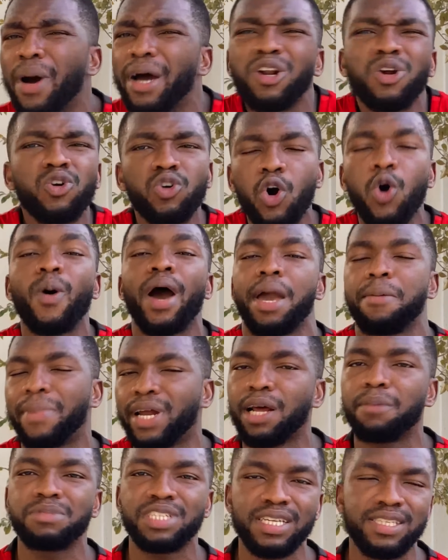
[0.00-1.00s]
I don't know why,
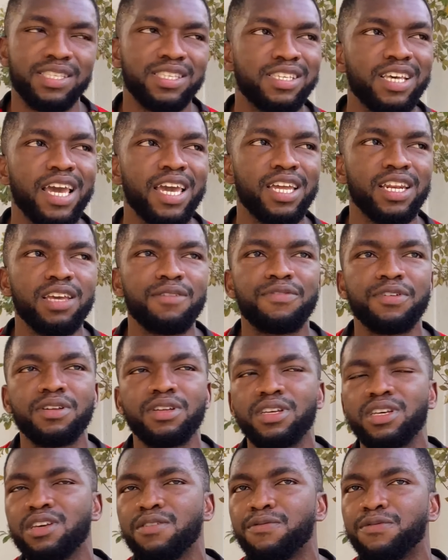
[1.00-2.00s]
but I'm just saying, if
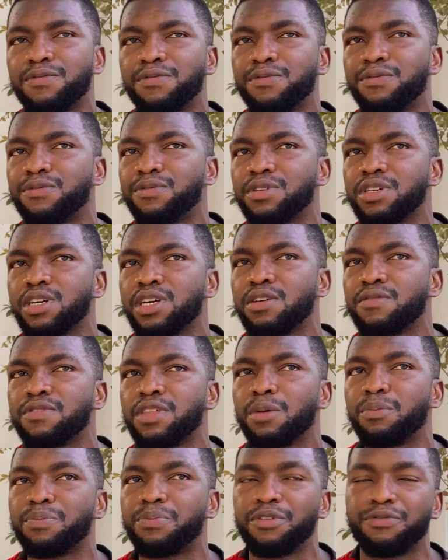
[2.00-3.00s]

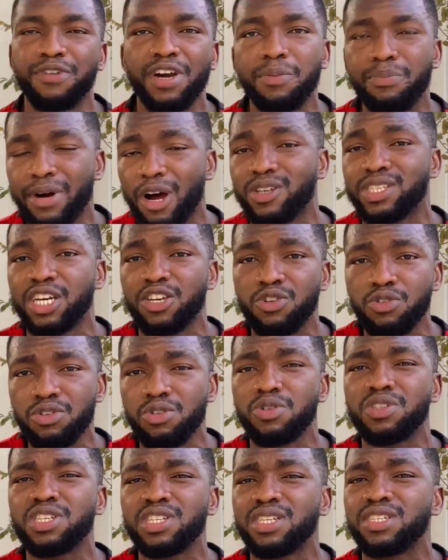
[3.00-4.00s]
the preferred browser you're
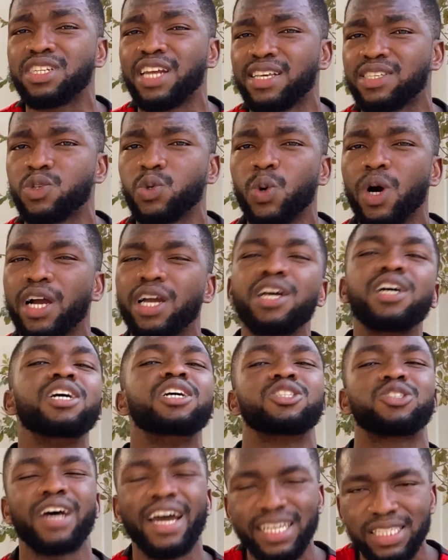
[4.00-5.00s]
using it doesn't work,
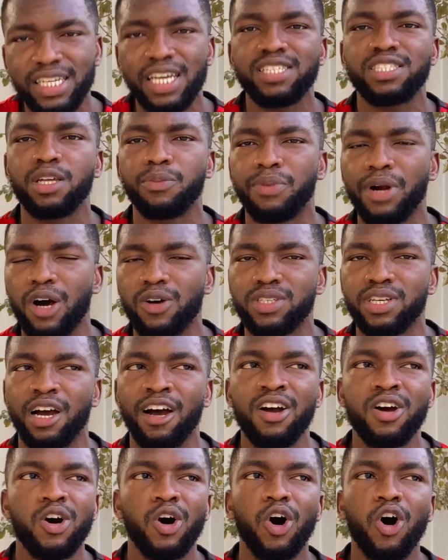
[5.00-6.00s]
try change the browser,
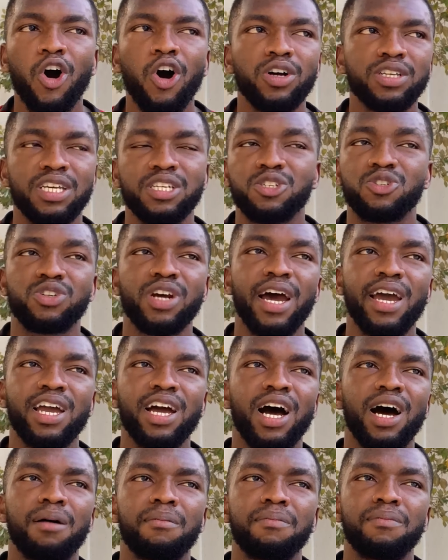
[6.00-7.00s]
or just try
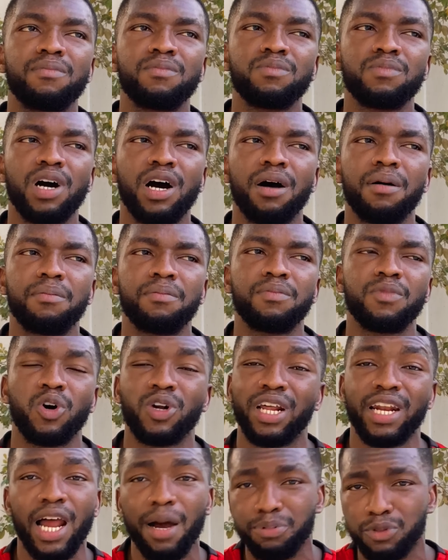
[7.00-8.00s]

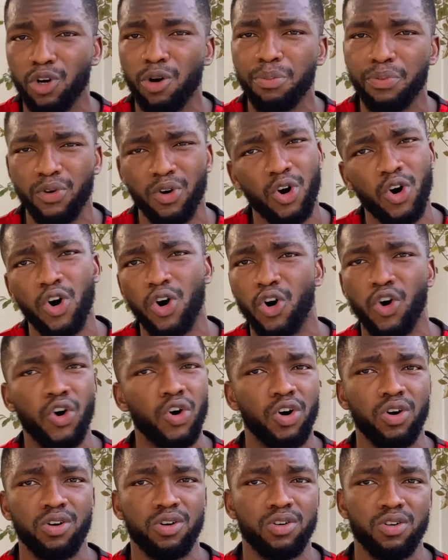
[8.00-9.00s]
on a laptop
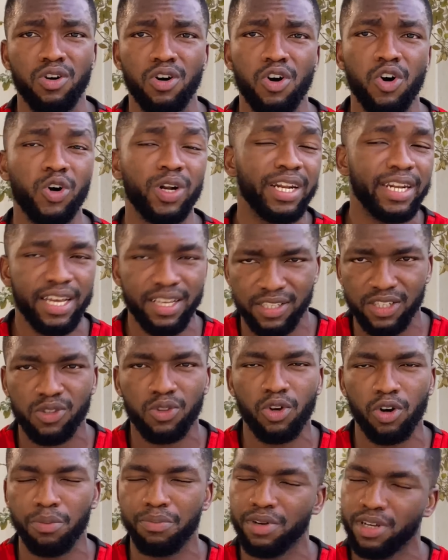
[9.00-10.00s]
or on a
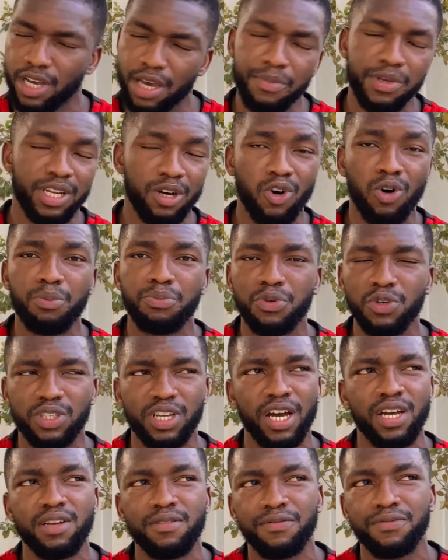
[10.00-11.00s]
desktop, a
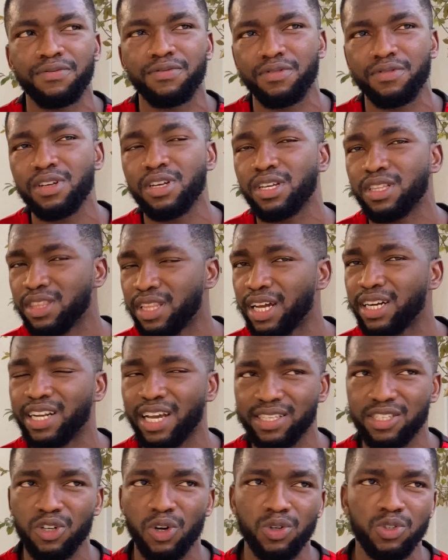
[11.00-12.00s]
computer. If that
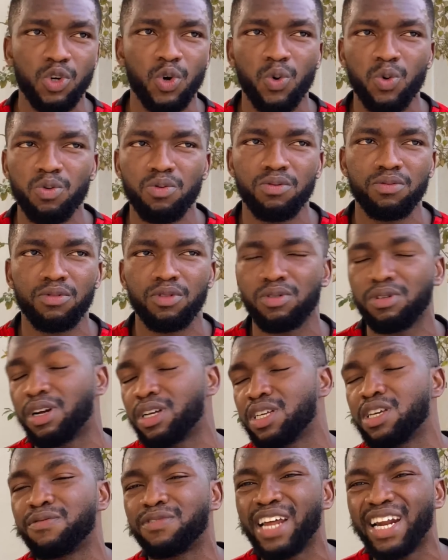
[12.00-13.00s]

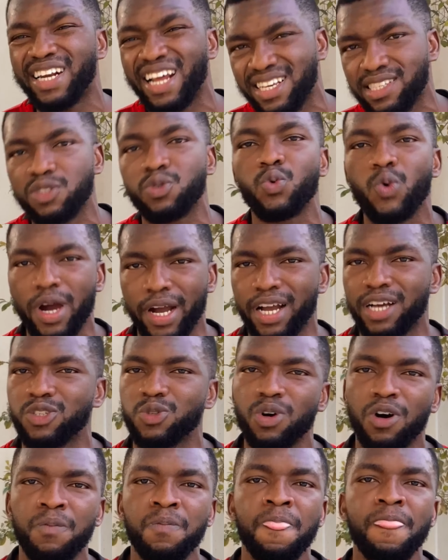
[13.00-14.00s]
doesn't work as
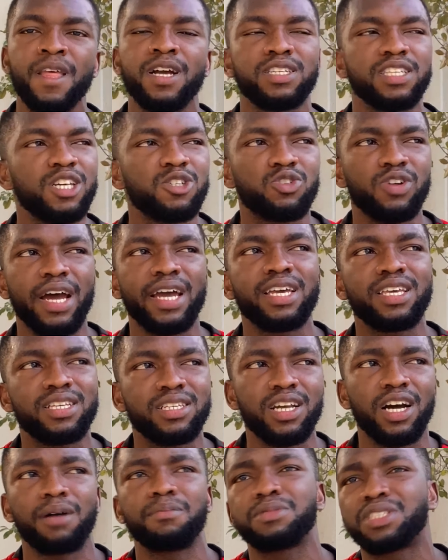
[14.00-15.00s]
well, just try
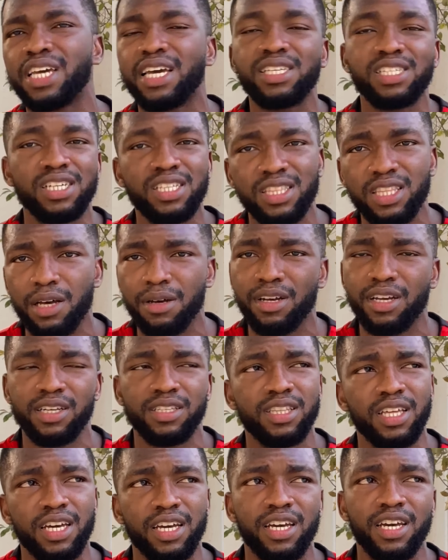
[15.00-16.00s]
changing
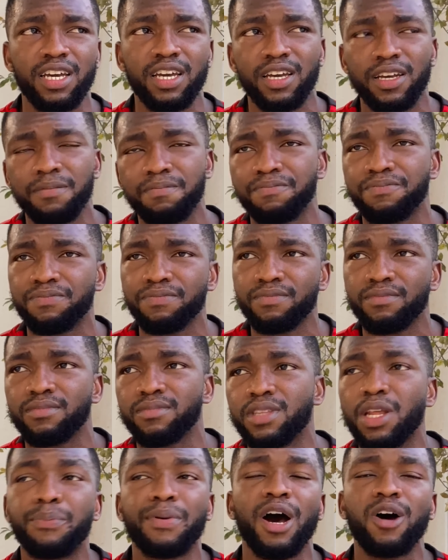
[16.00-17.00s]
the
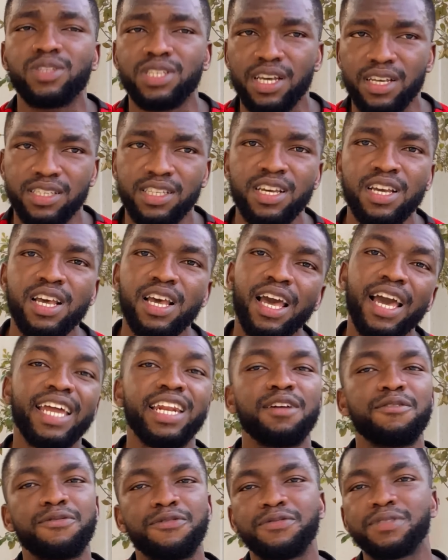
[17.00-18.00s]
browsers. And
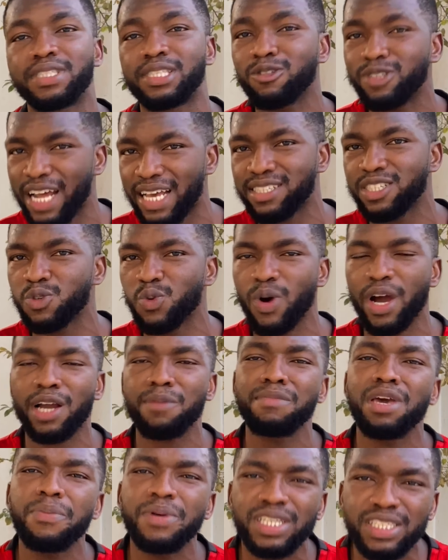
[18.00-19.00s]
if still doesn't work,
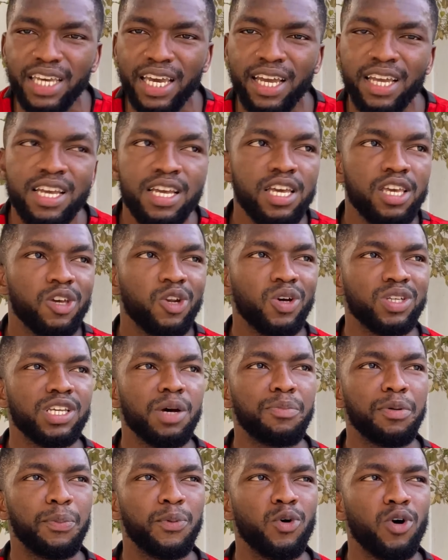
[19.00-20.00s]
maybe check.
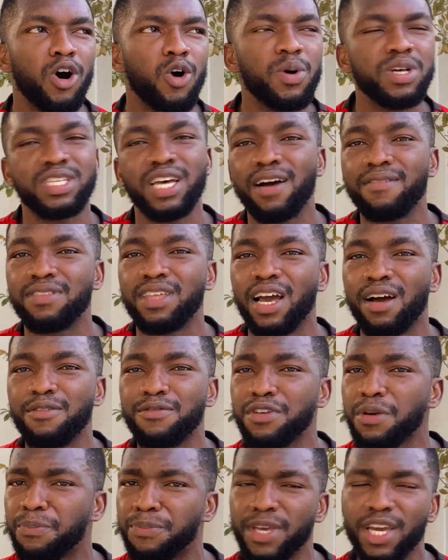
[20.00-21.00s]
Some people always have their
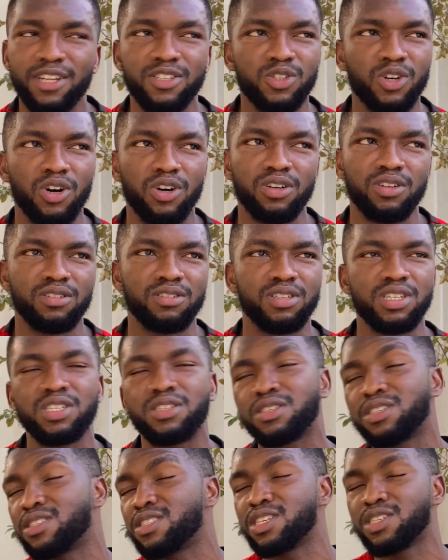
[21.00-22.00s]
VPNs on.
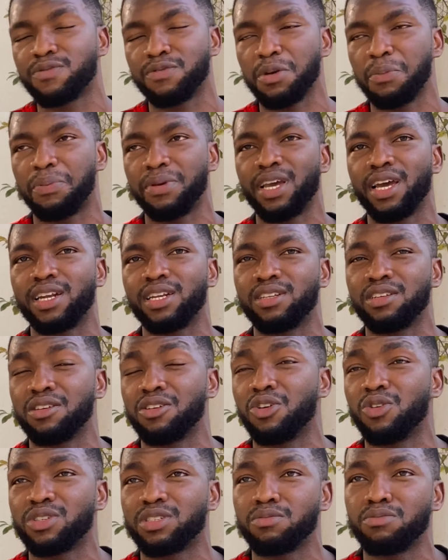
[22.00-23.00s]
This
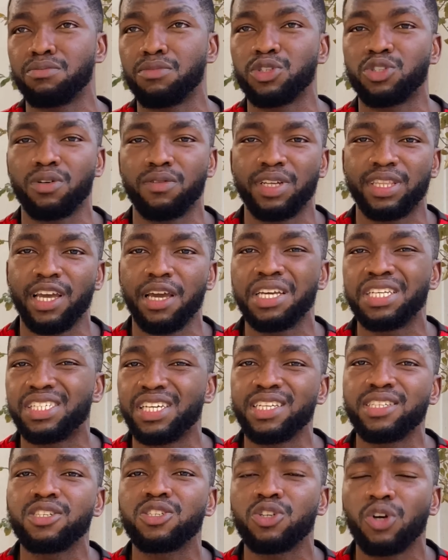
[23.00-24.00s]
VPN, most of the time it
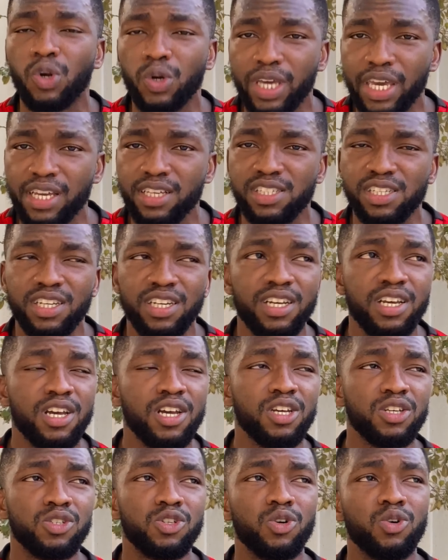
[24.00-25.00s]
changes your location,
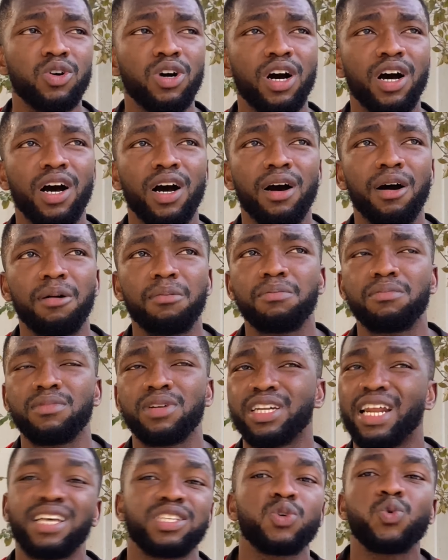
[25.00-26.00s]
so
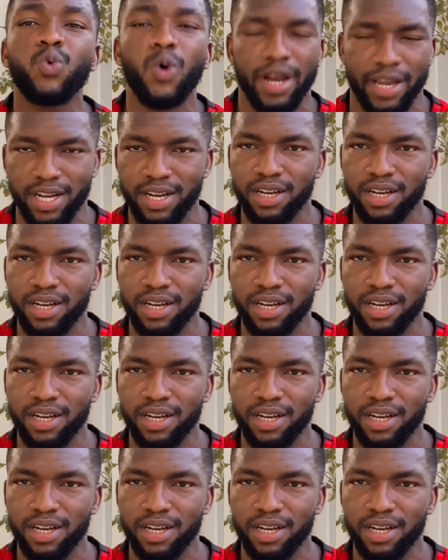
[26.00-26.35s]
it doesn't work.